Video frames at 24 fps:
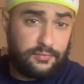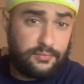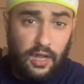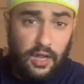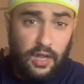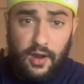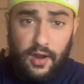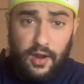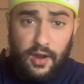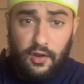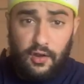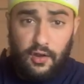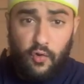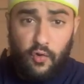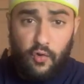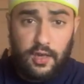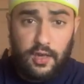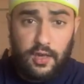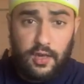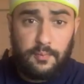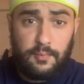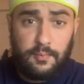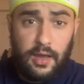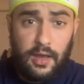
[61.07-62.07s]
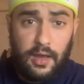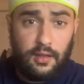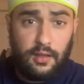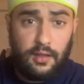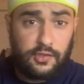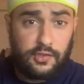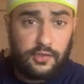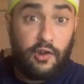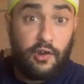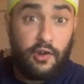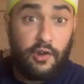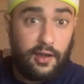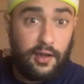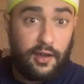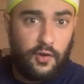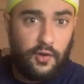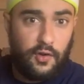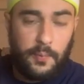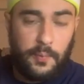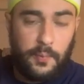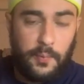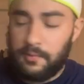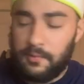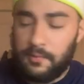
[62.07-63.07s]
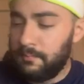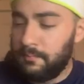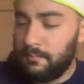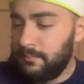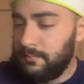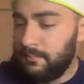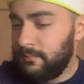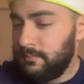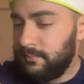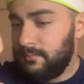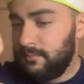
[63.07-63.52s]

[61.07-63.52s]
All right, crikey, mate. Let's crack it open.